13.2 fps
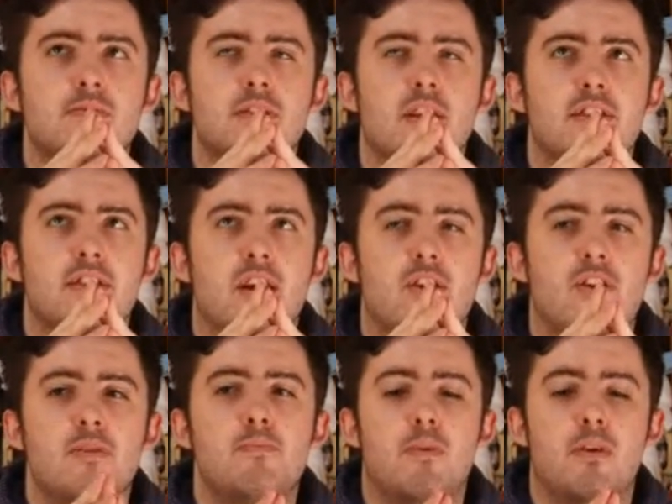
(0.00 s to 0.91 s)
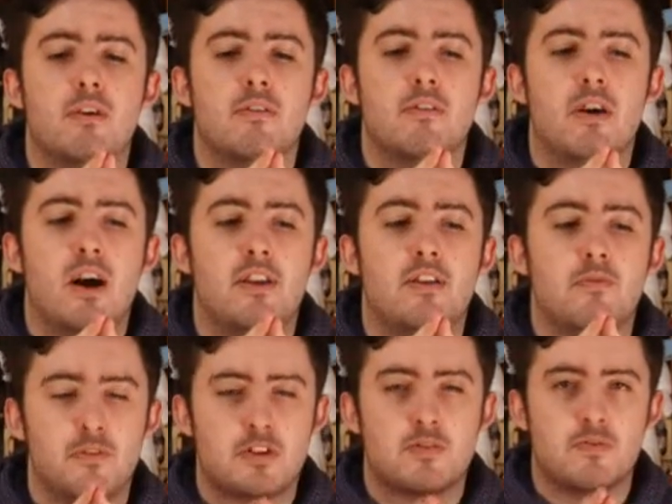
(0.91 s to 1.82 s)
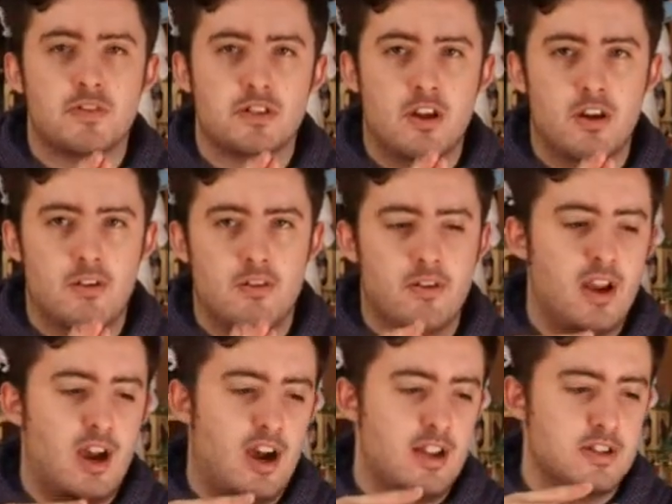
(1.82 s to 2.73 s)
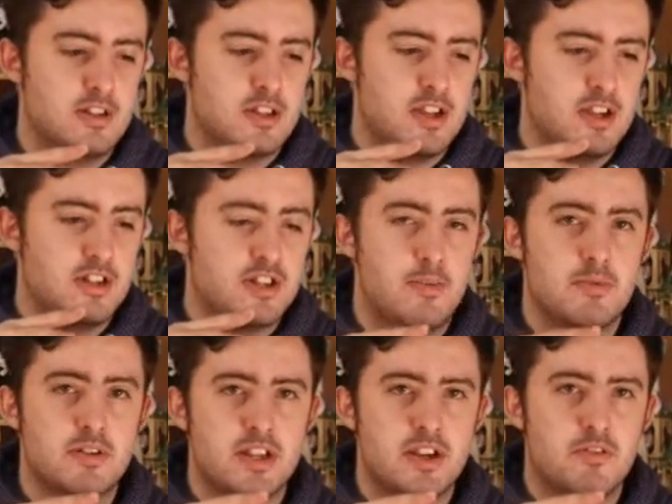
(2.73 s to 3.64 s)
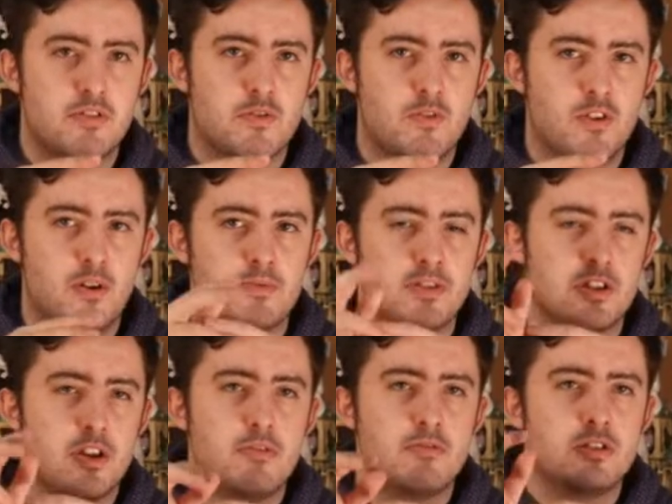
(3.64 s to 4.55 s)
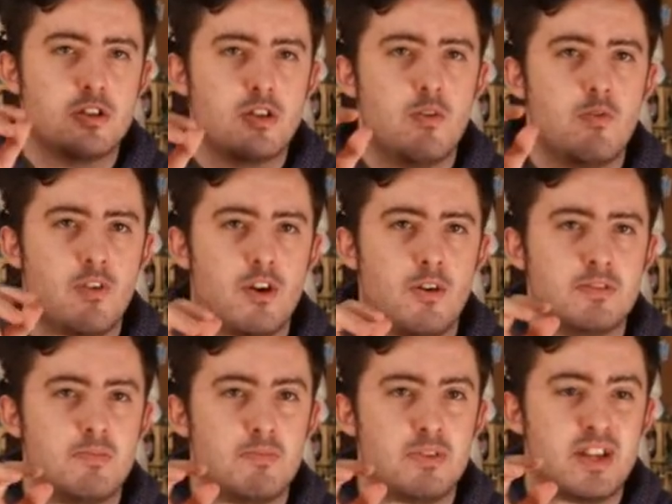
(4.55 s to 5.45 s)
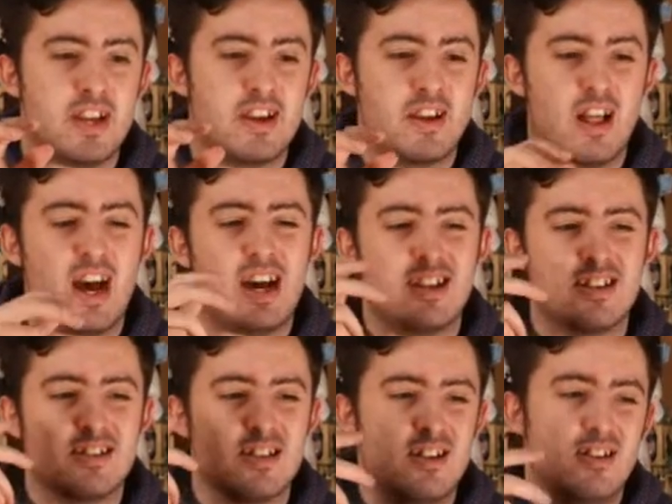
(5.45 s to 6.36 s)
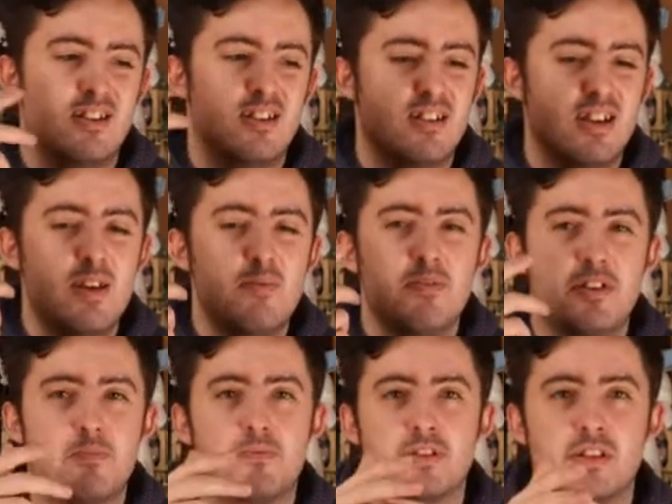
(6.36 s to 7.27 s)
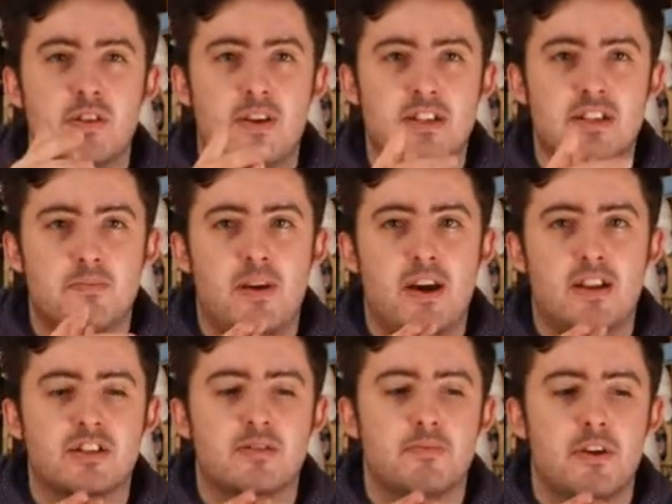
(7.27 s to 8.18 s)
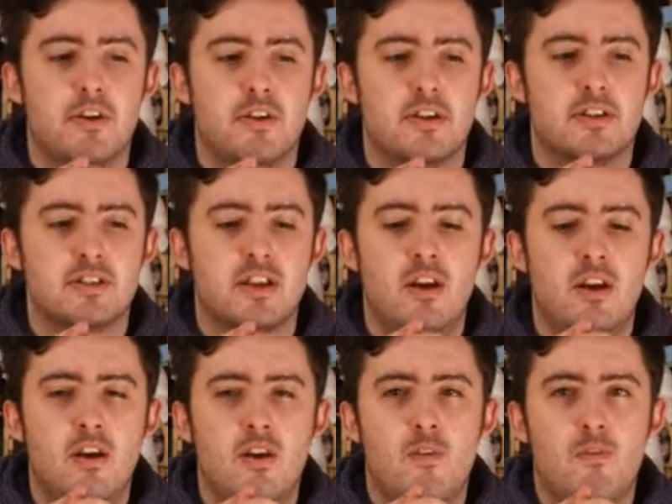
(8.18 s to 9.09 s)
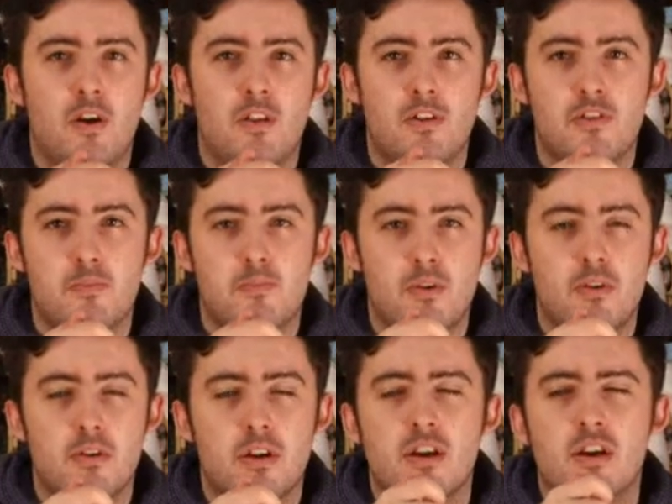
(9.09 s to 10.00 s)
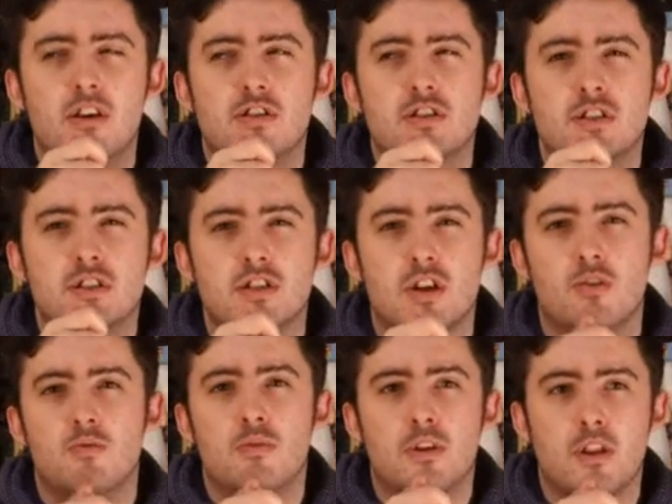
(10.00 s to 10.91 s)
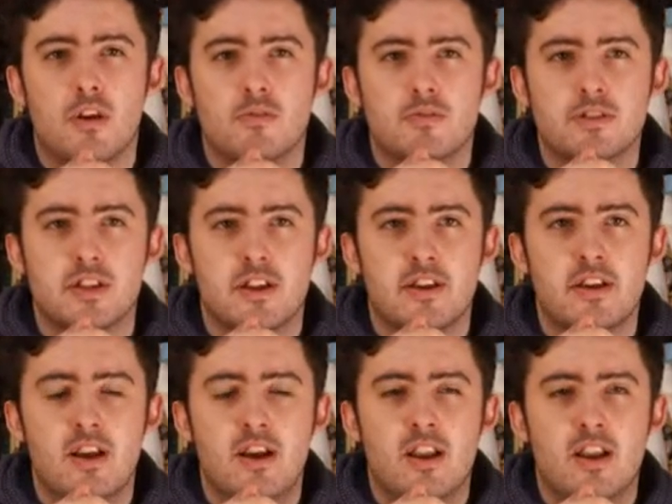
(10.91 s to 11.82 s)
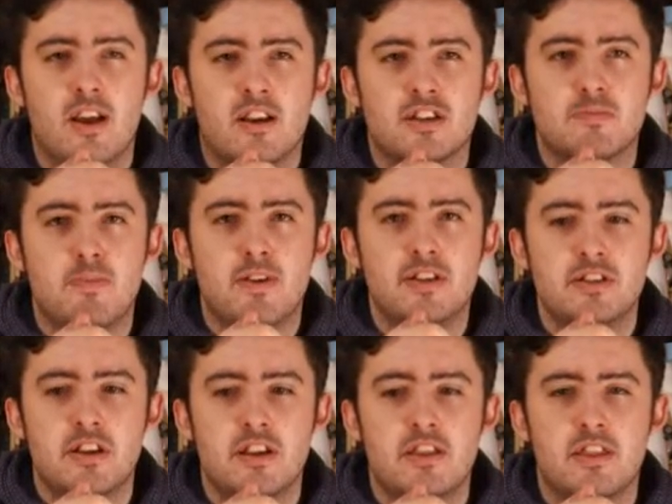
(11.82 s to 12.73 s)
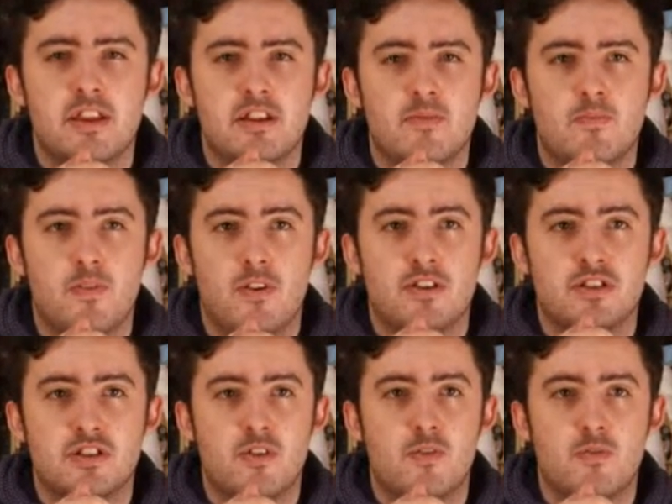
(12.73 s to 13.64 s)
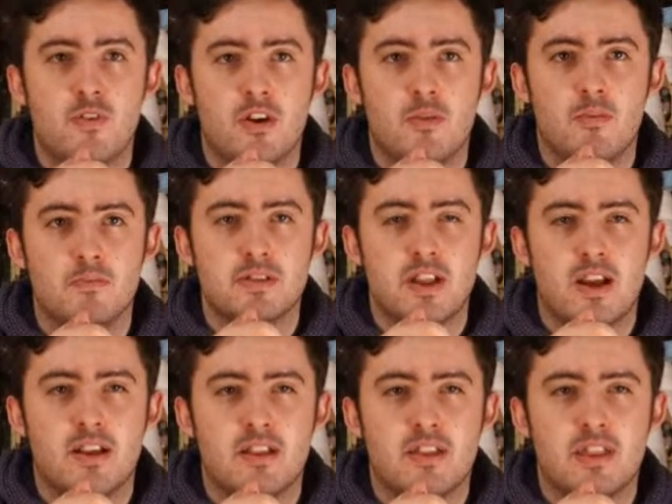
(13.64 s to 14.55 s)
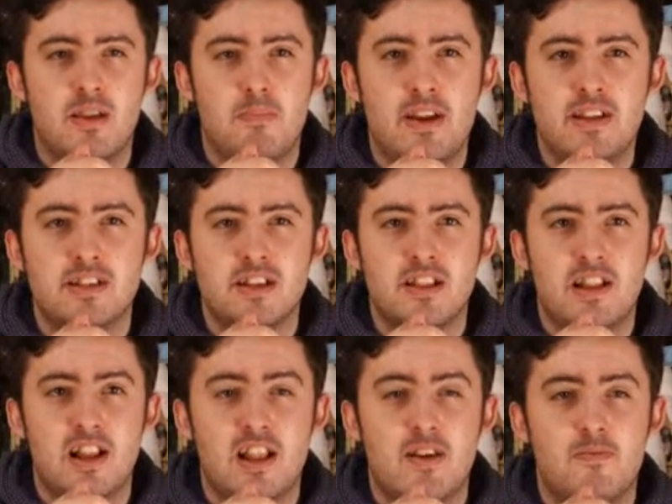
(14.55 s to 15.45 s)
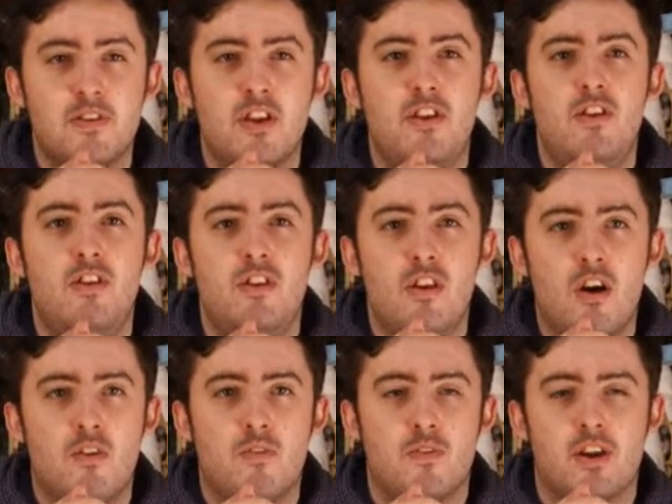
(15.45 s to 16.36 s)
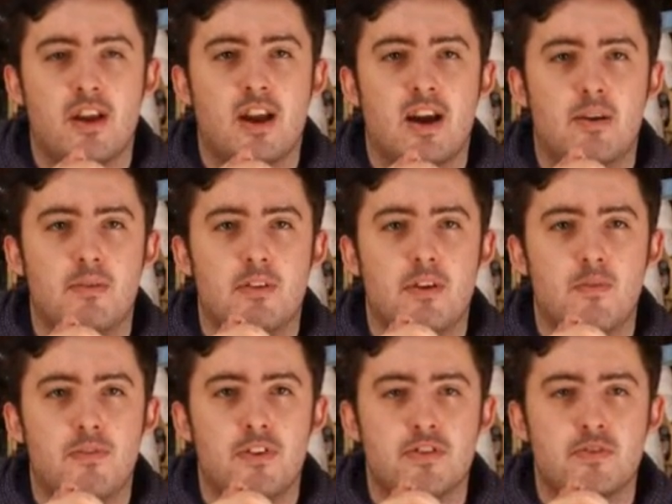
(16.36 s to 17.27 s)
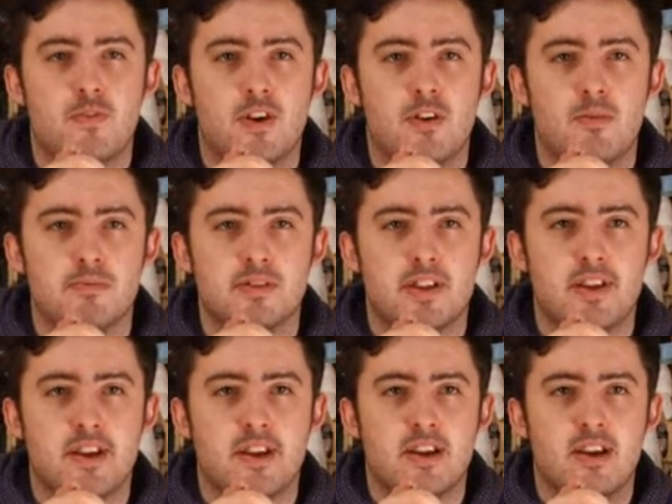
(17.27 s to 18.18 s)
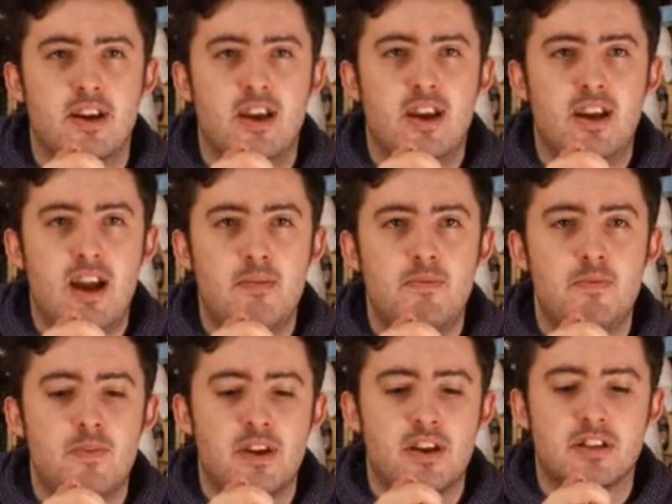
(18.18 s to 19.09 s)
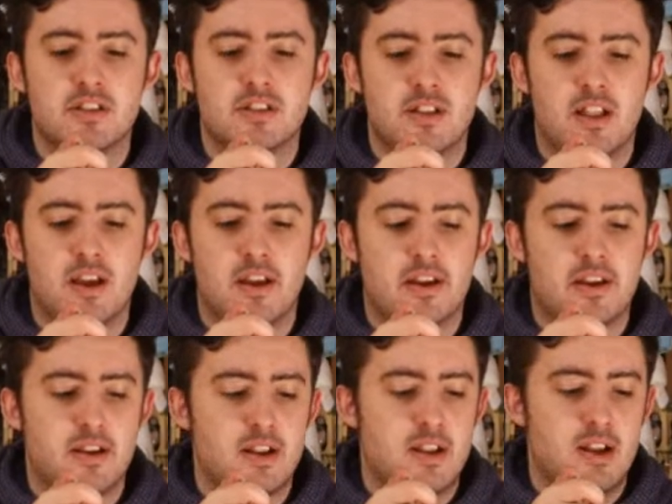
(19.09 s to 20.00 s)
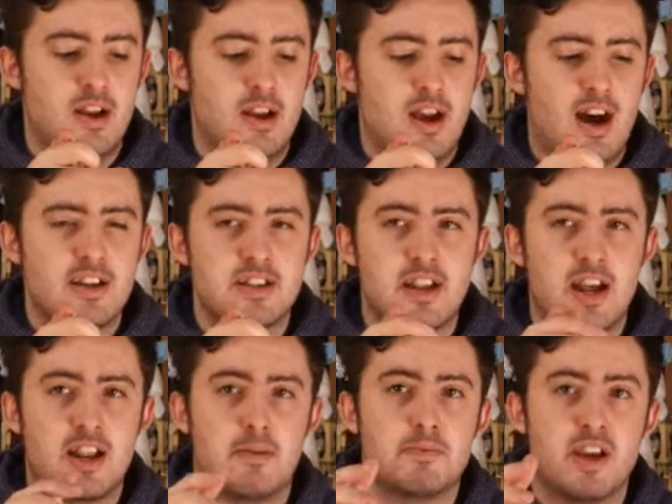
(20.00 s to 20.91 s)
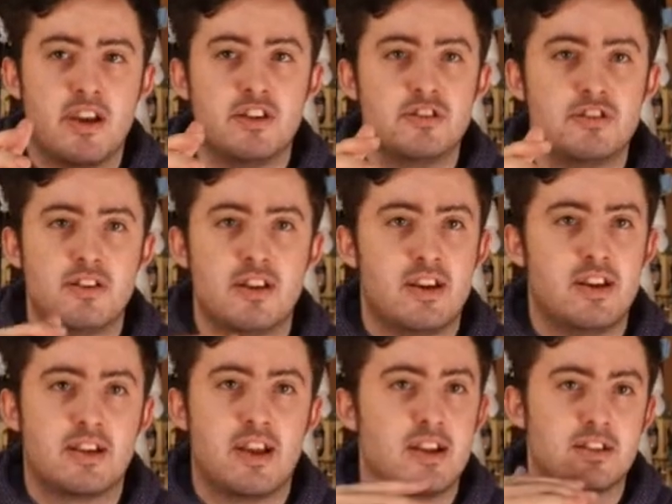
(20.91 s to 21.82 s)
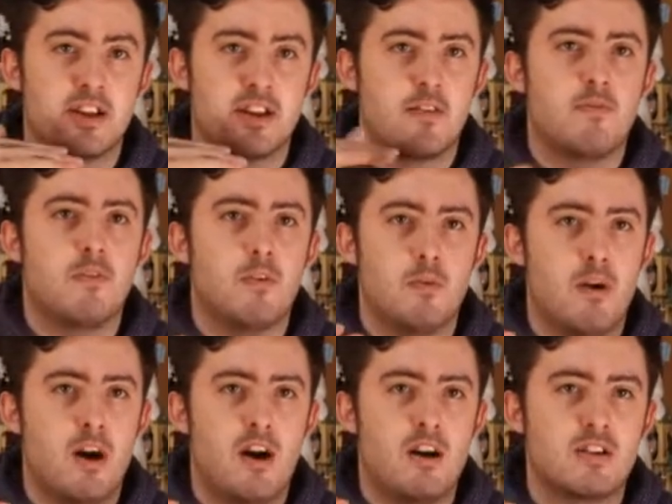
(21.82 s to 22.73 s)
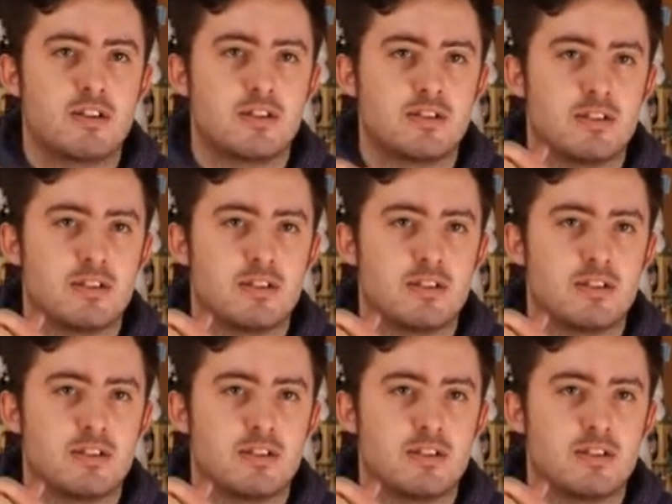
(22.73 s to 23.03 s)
Harry Potter and the Philosopher's Stone and the Chamber of Secrets films, those two films in particular, and even The Prisoner of Azkaban, to be honest, follow the book so closely. Like especially the first two films, like they basically left nothing out of those films. Like everything is like, as an adaptation, it gets like full marks.